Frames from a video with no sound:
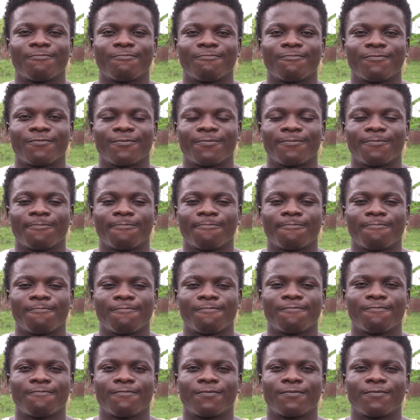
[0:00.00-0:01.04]
What happened
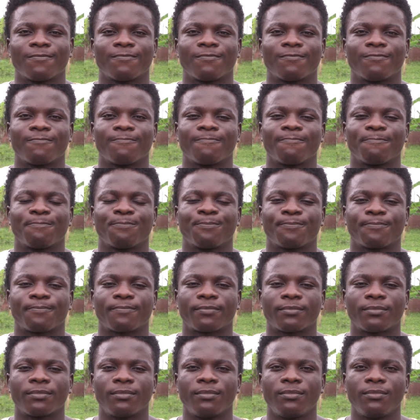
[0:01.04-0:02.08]
to your
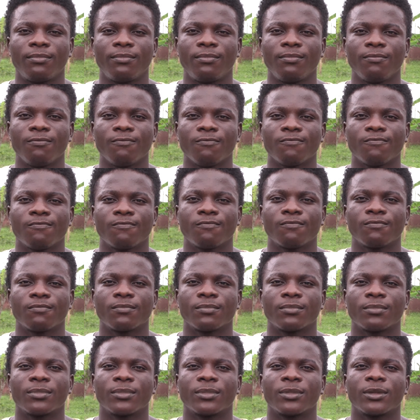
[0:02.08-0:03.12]
stepfather?
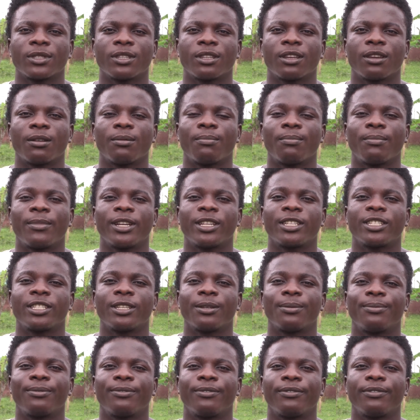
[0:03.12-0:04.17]

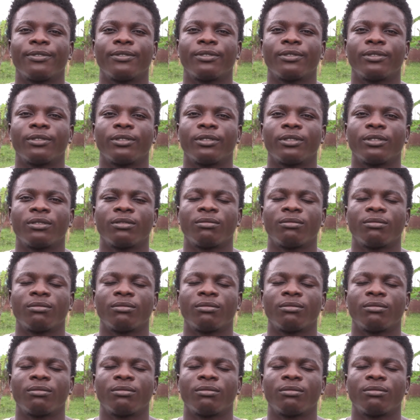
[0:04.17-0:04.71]
Where is he now?